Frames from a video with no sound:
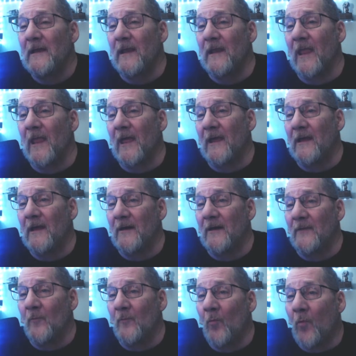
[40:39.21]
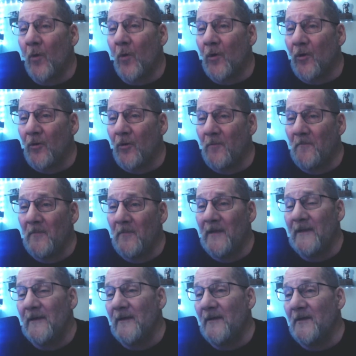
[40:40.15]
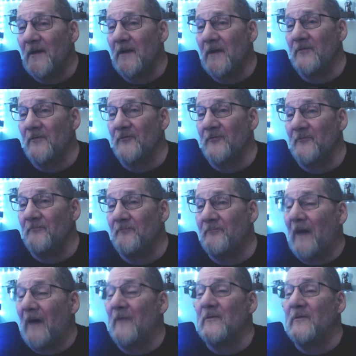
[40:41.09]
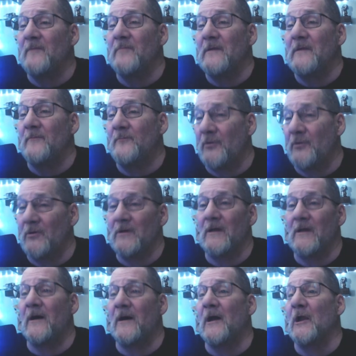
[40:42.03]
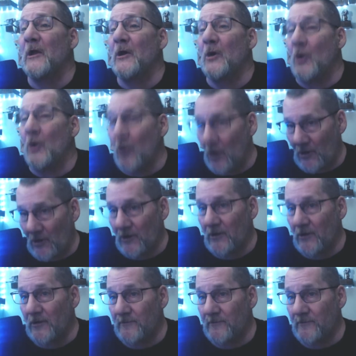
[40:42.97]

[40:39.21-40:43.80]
like a worm that was about to be put on a hook.